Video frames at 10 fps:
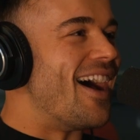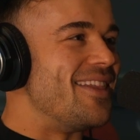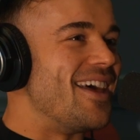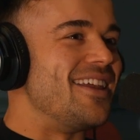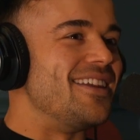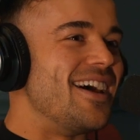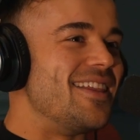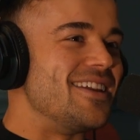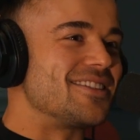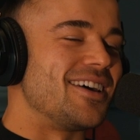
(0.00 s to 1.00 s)
then
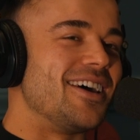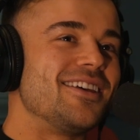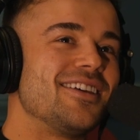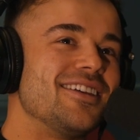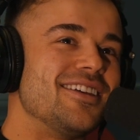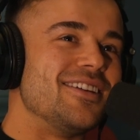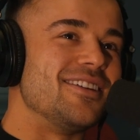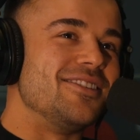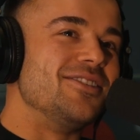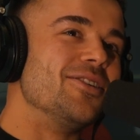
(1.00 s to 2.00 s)
it's like
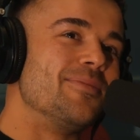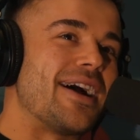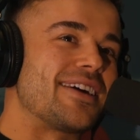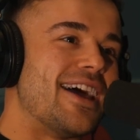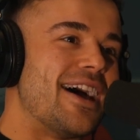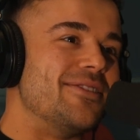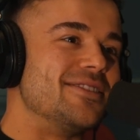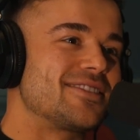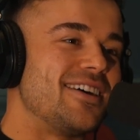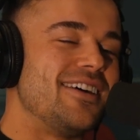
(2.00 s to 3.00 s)
you look back now and
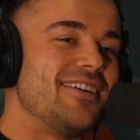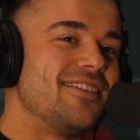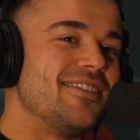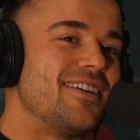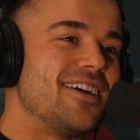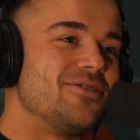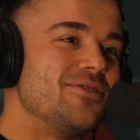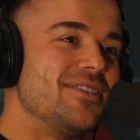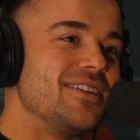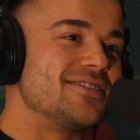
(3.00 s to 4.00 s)
it's like they're
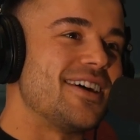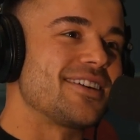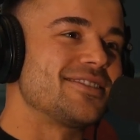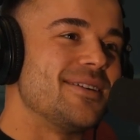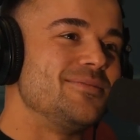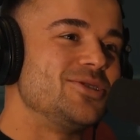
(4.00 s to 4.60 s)
doing the exact same